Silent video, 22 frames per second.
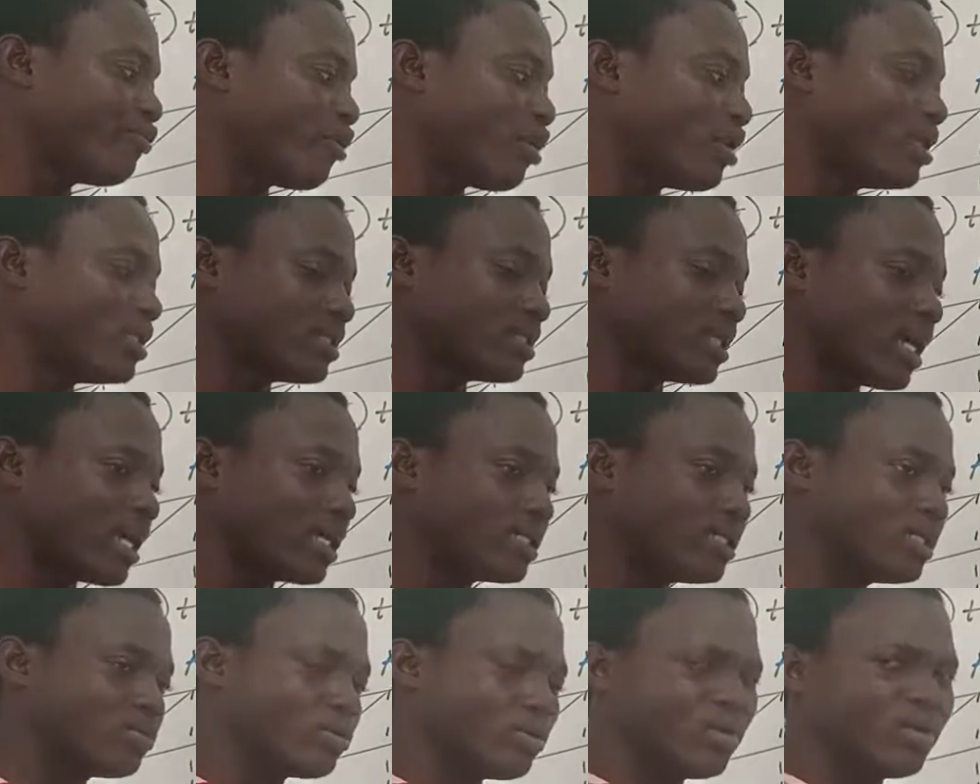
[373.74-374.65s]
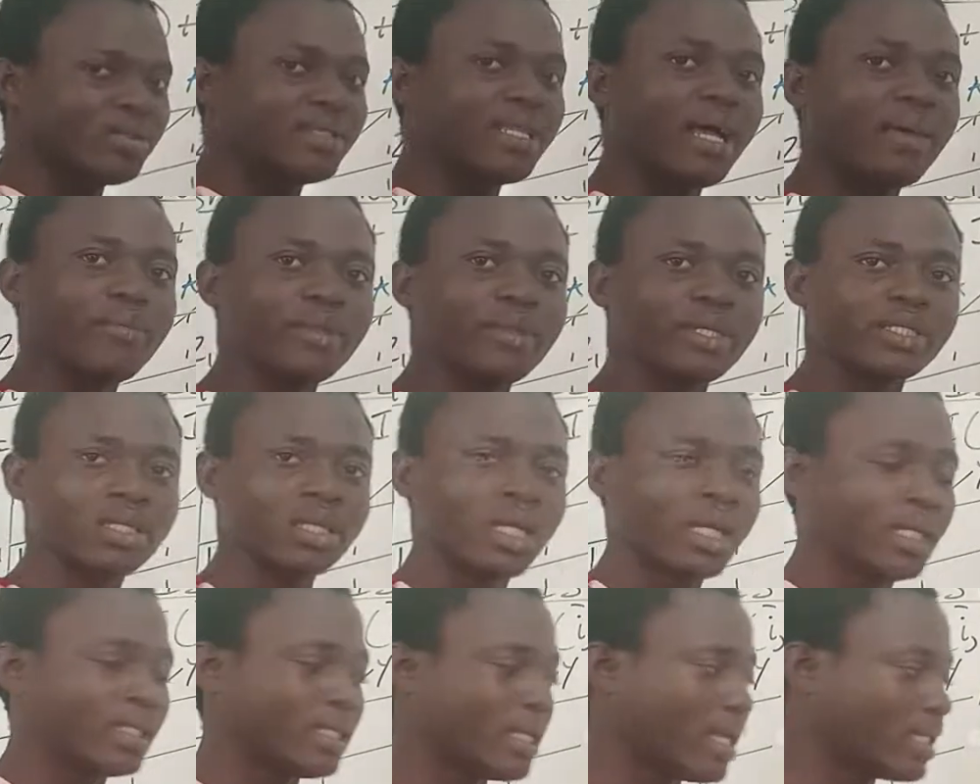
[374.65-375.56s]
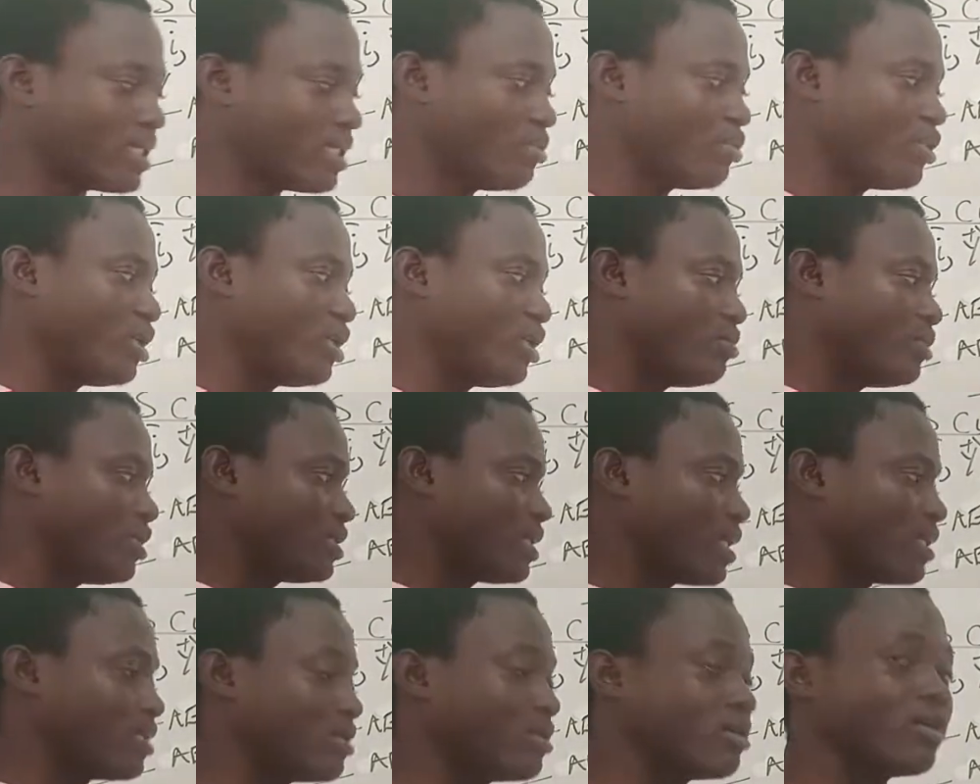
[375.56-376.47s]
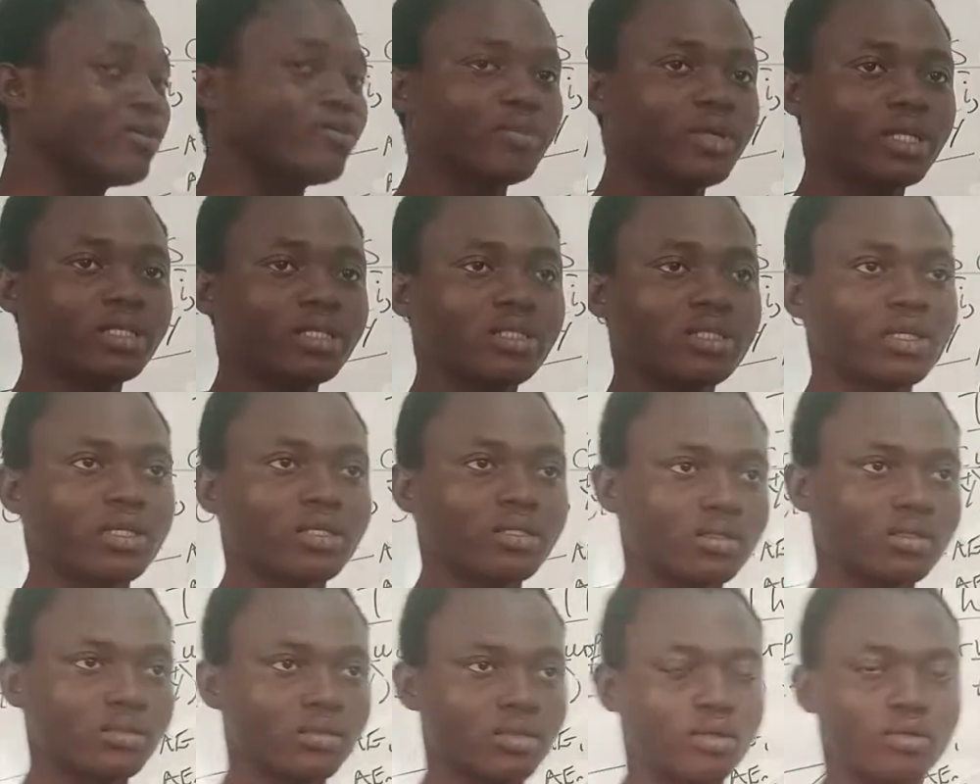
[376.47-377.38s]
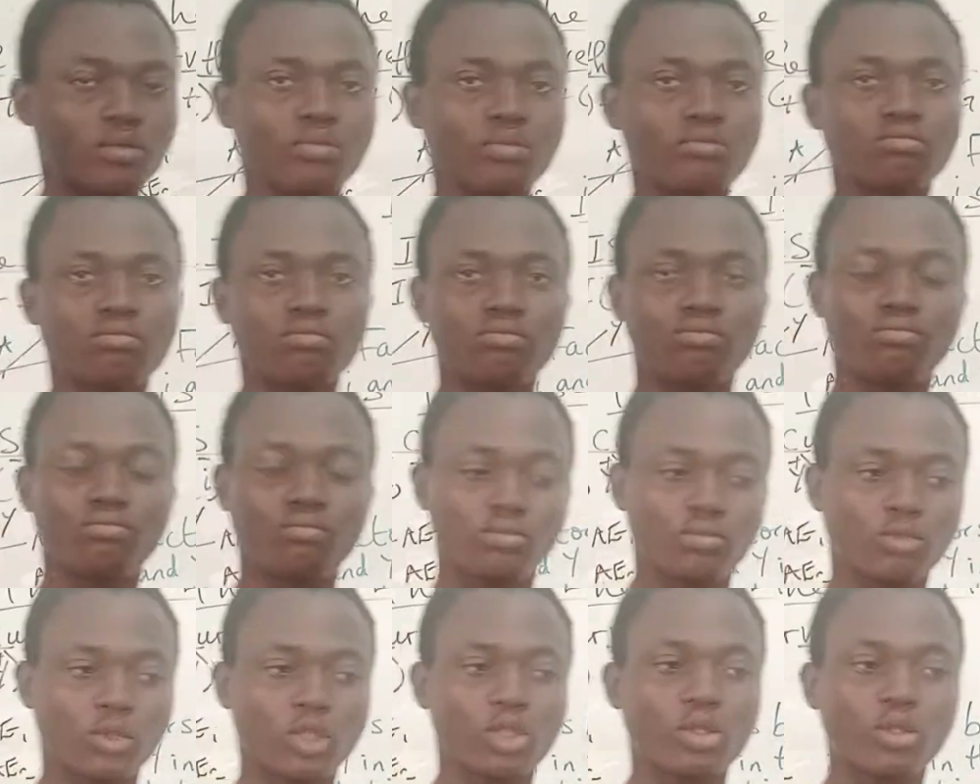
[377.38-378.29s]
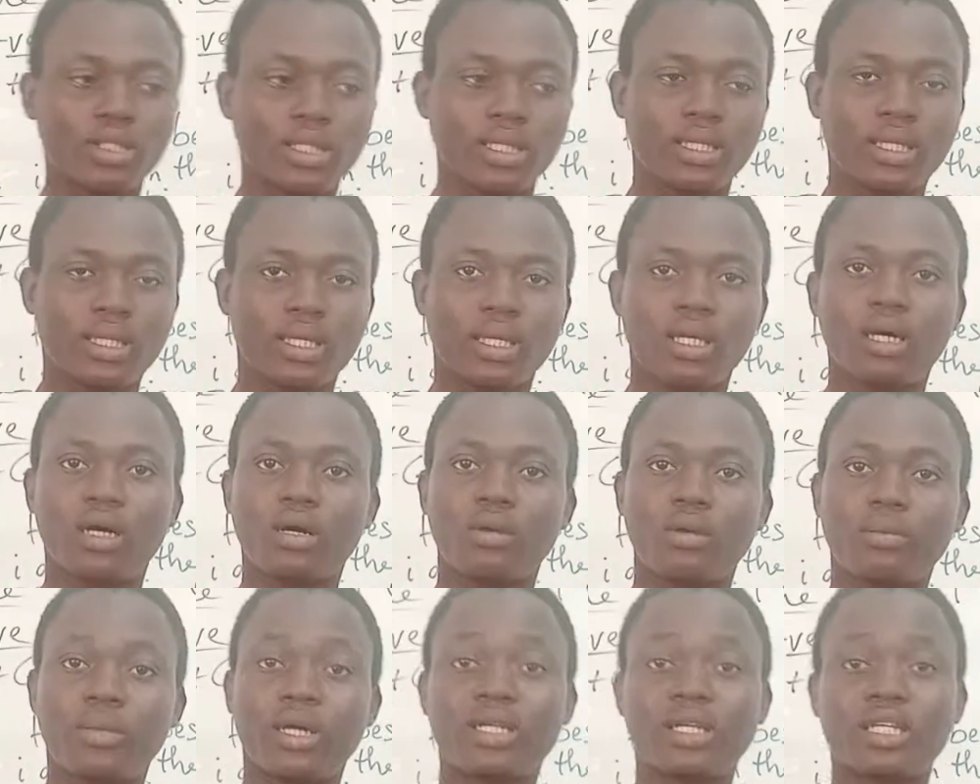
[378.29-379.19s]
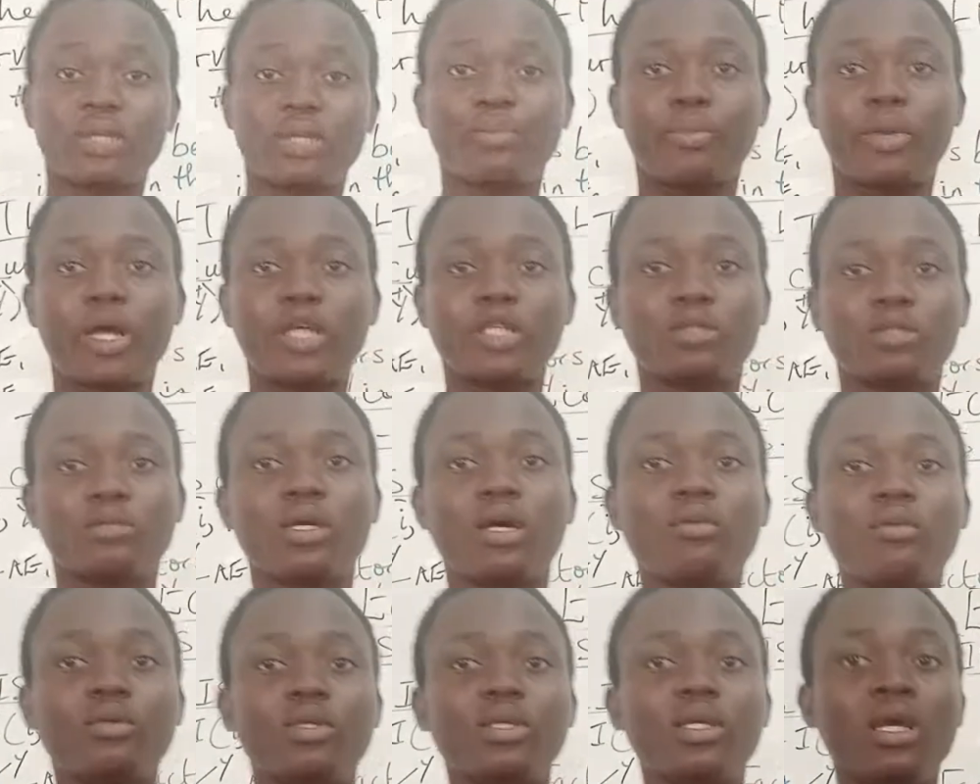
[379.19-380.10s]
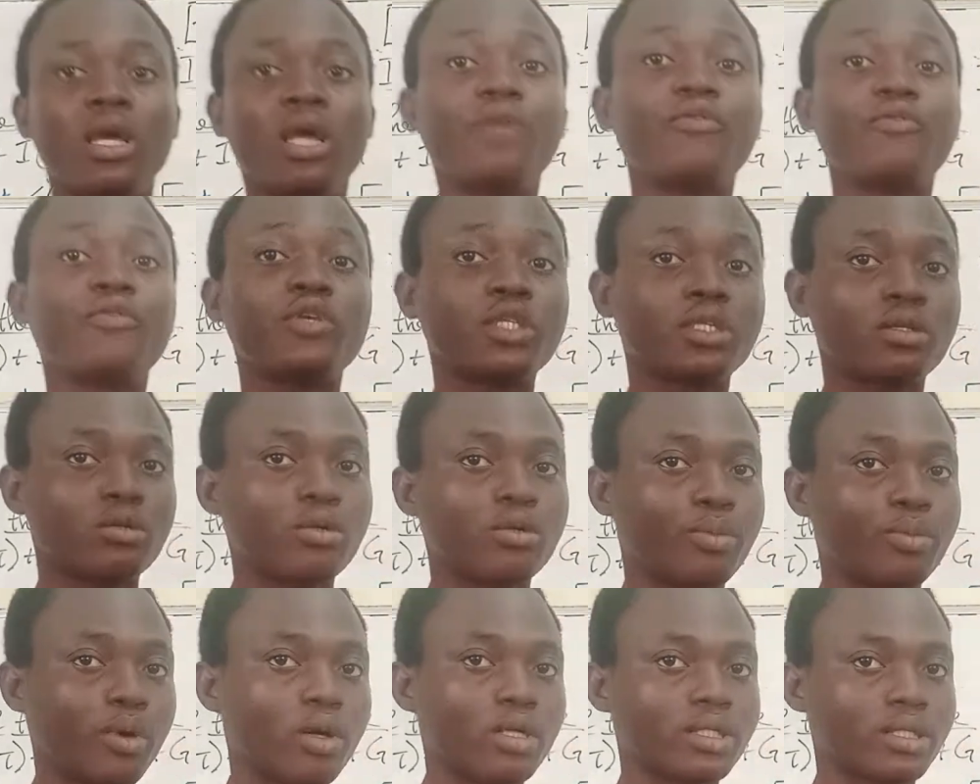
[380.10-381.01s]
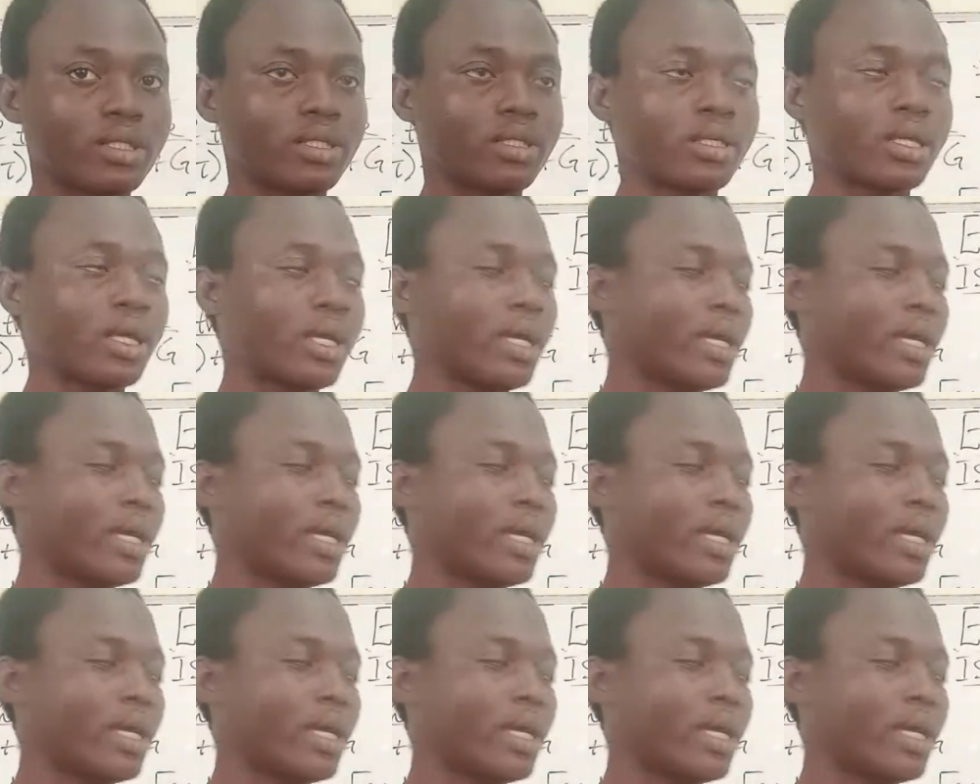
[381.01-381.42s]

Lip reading: fall in taxes, what does that mean? That simply means that the government is, using an expansionary fiscal policy.